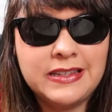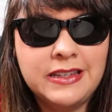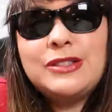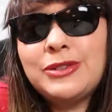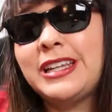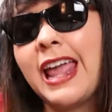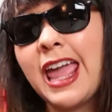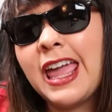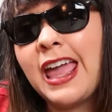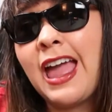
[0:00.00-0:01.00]
So
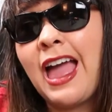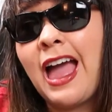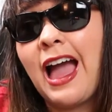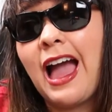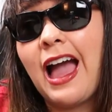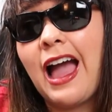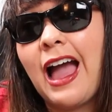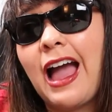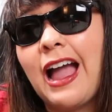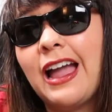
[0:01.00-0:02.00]
today,
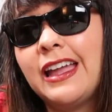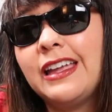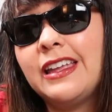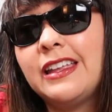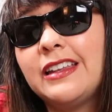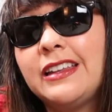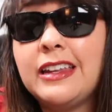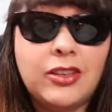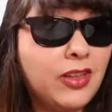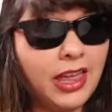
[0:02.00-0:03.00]
I
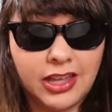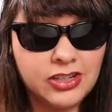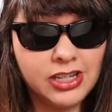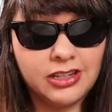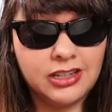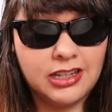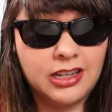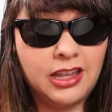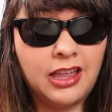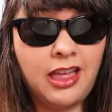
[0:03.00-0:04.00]
need a vacation.
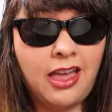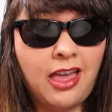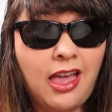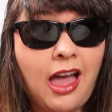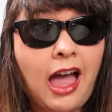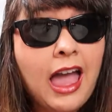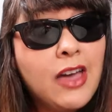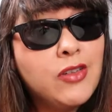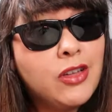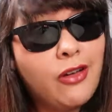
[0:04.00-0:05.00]
I
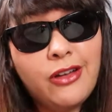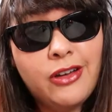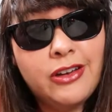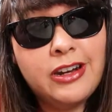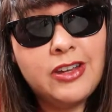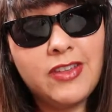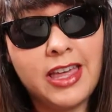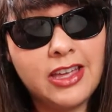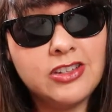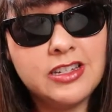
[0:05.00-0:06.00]
haven't gone on a
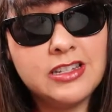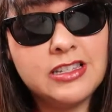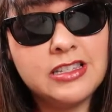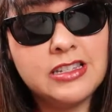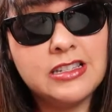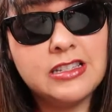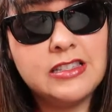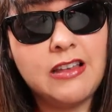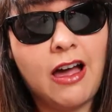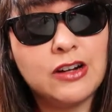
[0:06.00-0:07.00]
vacation
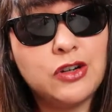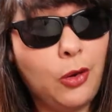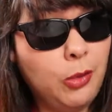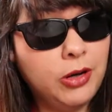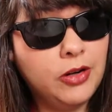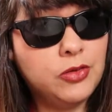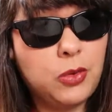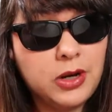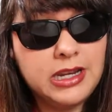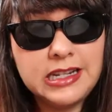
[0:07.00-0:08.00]
since October of
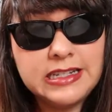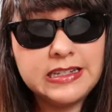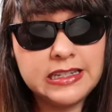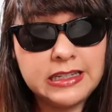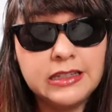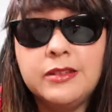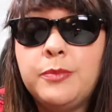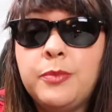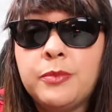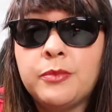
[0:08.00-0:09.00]
2019.
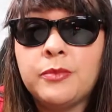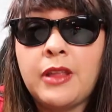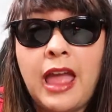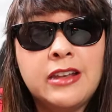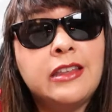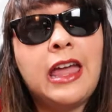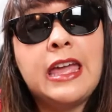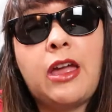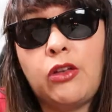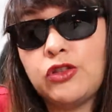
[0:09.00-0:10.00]
And
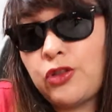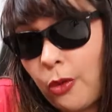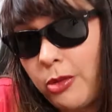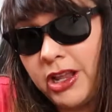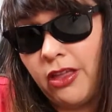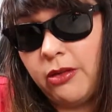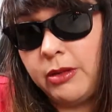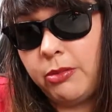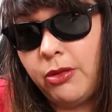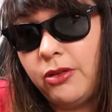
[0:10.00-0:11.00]
like so many other
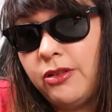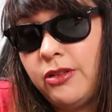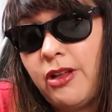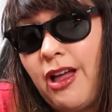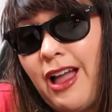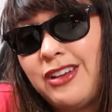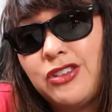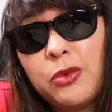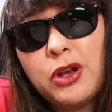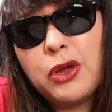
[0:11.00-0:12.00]
people, I
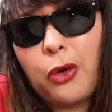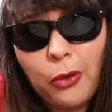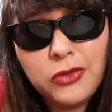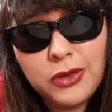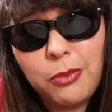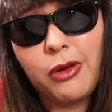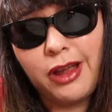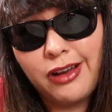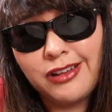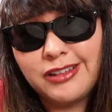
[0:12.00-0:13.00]
just wanna go
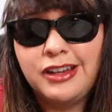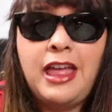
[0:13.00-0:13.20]
somewhere.